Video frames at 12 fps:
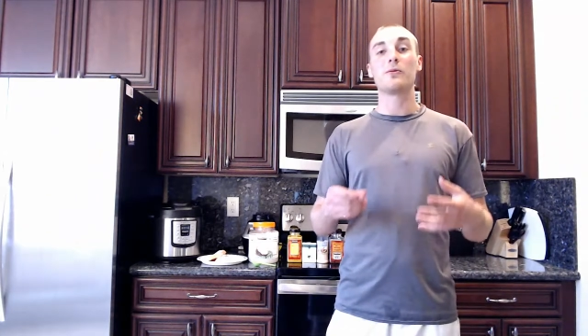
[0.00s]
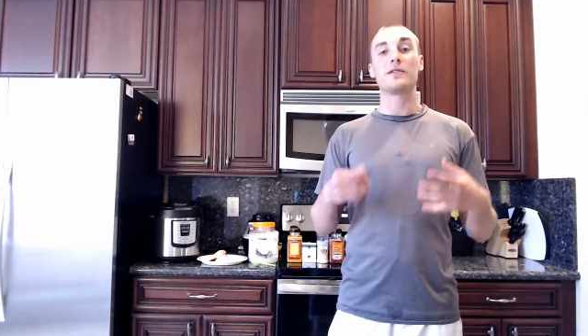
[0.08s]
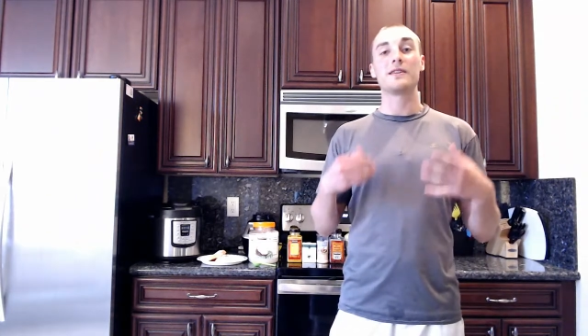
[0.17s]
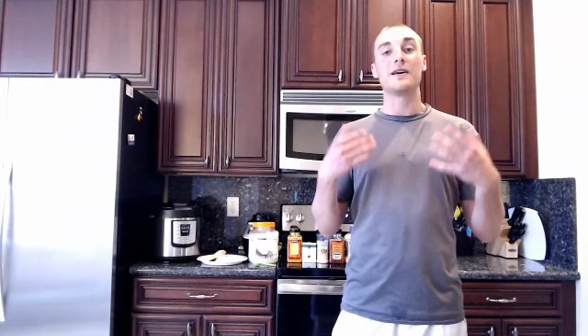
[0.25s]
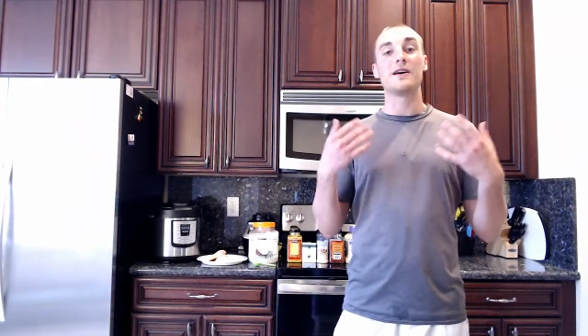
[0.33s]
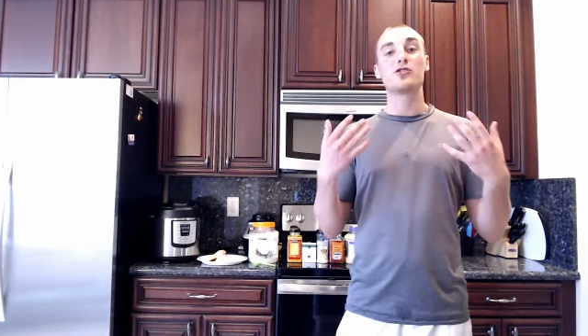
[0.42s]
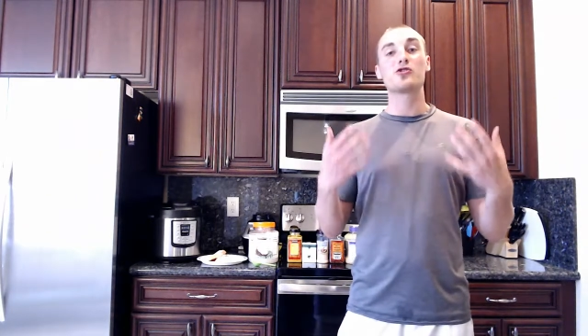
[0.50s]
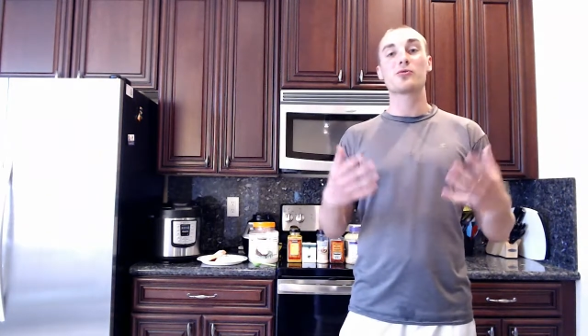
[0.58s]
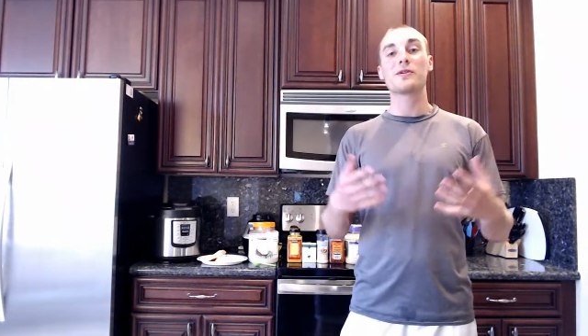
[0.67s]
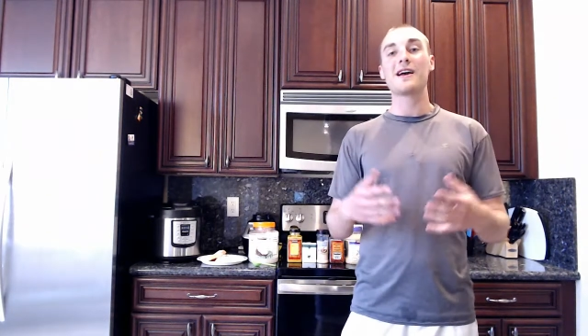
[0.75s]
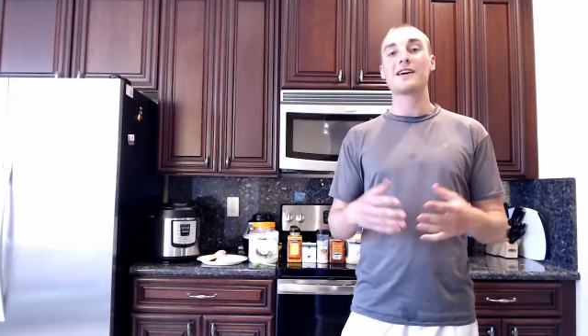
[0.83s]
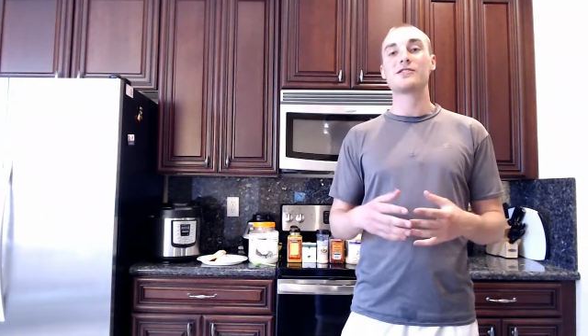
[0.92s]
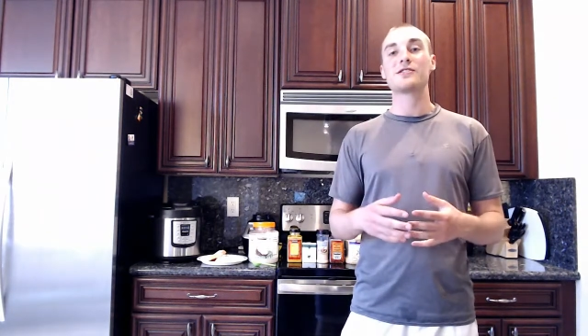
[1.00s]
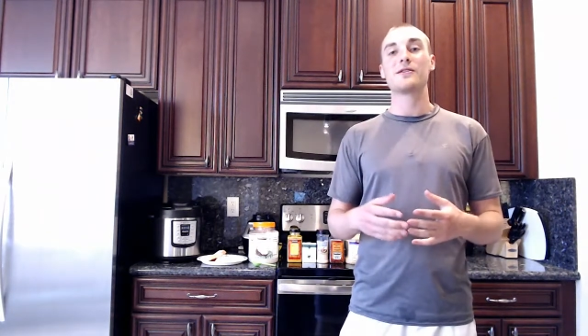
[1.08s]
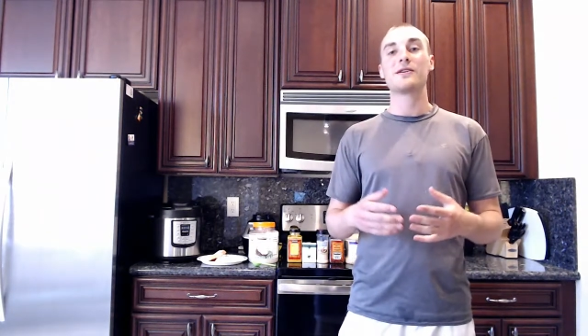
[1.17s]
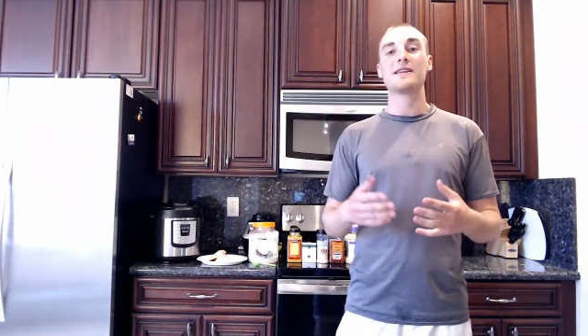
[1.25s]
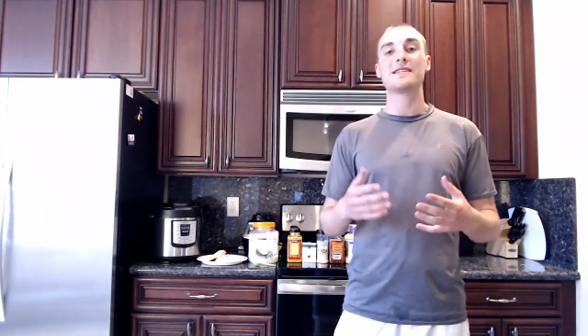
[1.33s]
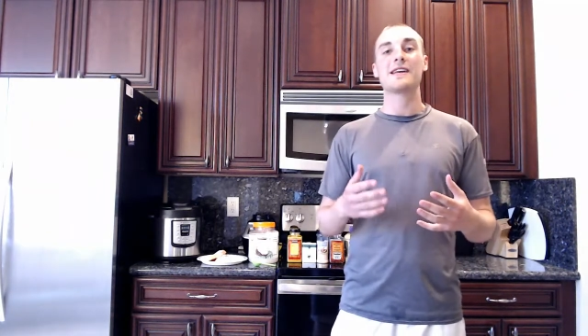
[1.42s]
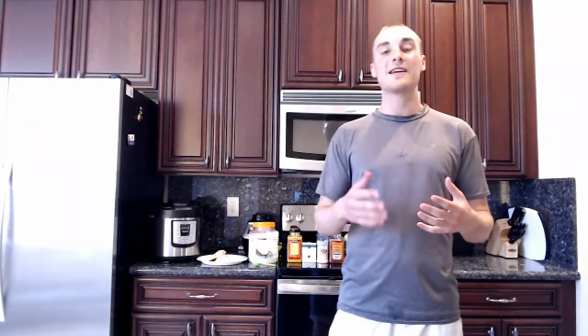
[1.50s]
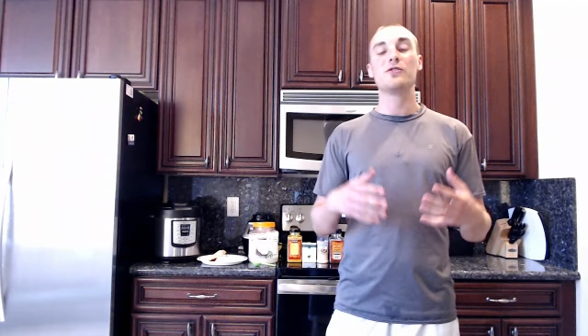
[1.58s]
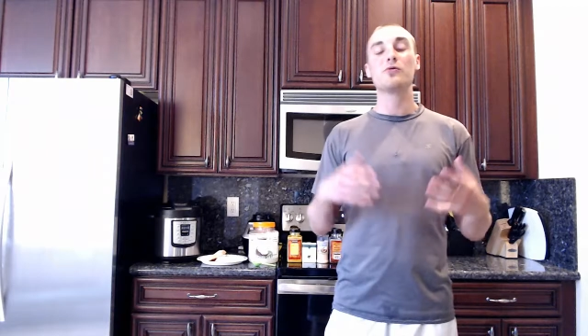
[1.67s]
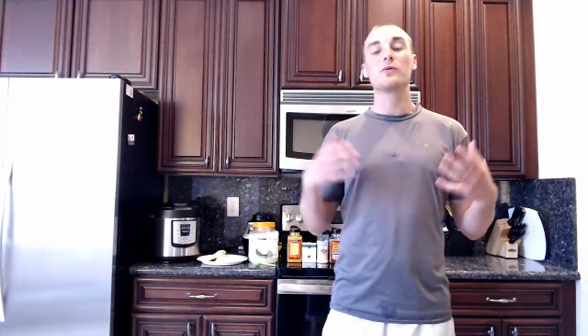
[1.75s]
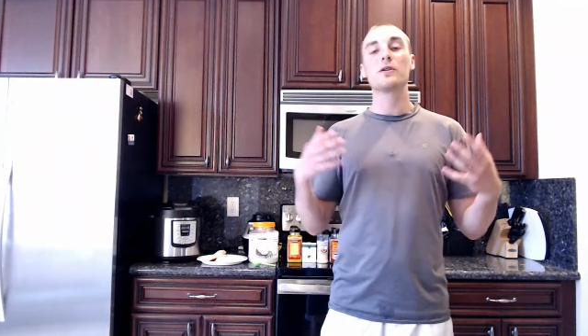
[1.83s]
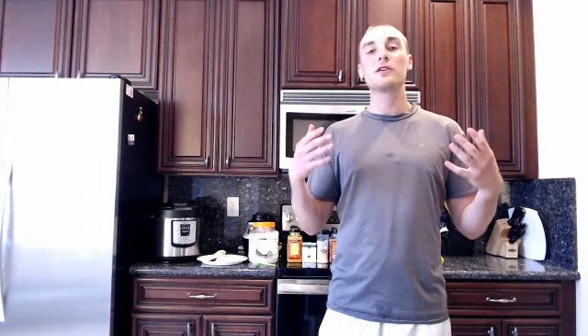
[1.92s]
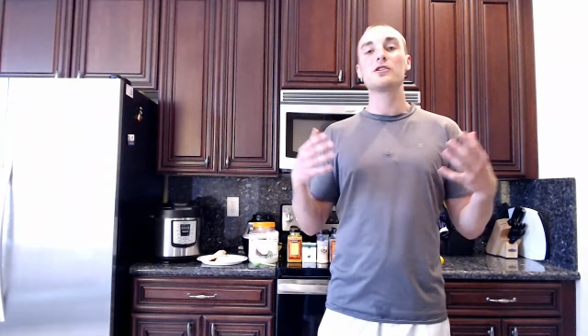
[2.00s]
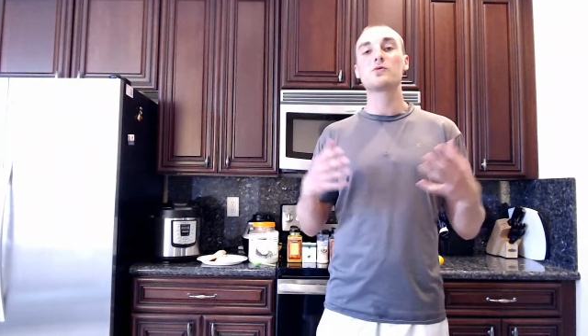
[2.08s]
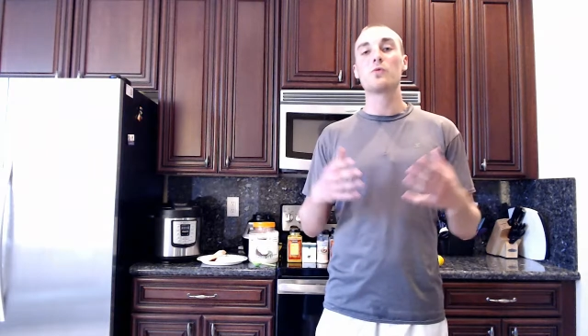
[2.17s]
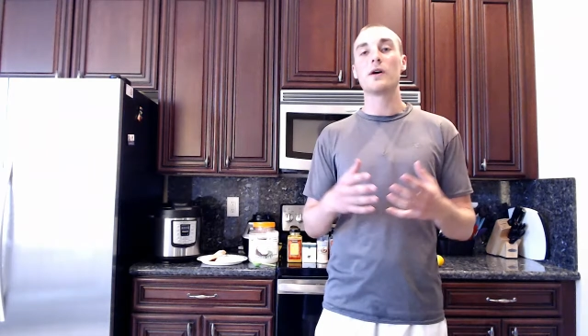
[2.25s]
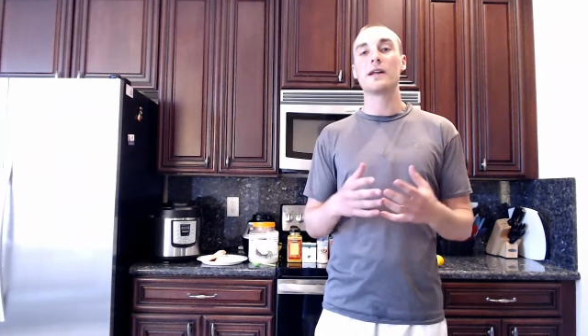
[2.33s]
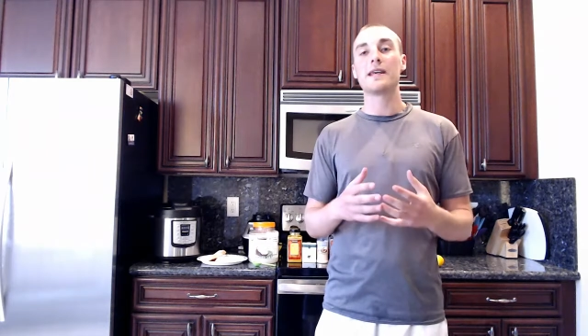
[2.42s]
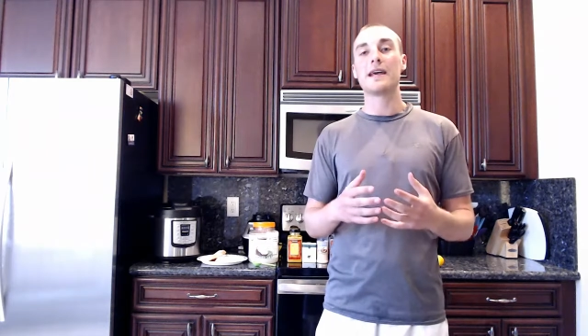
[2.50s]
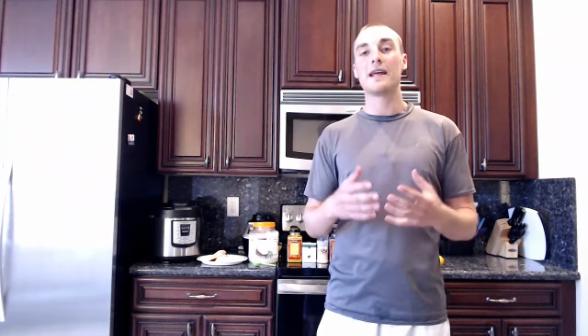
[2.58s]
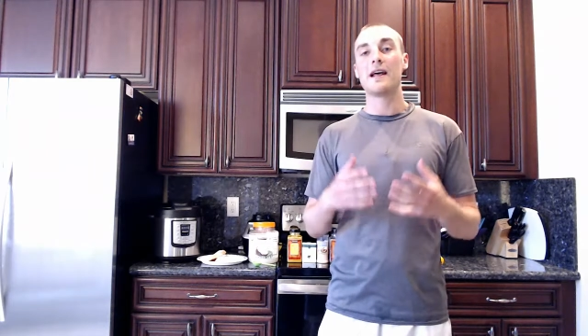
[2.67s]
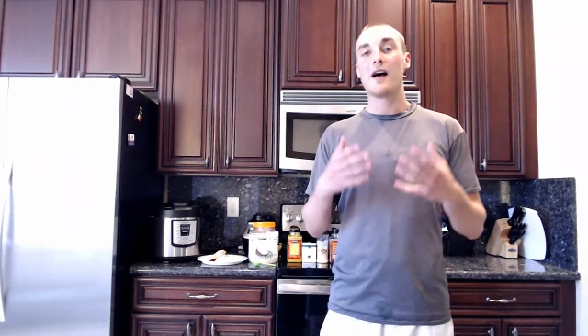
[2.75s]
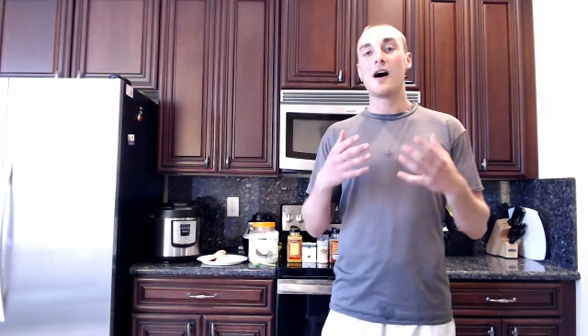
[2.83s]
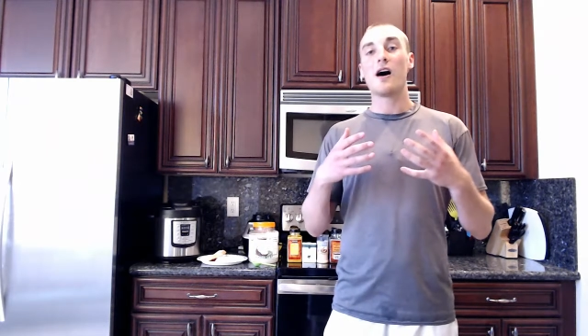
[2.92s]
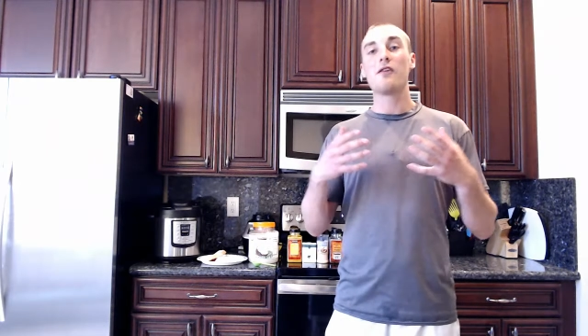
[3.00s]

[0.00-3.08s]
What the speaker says: with the triage theory is that you really just want to get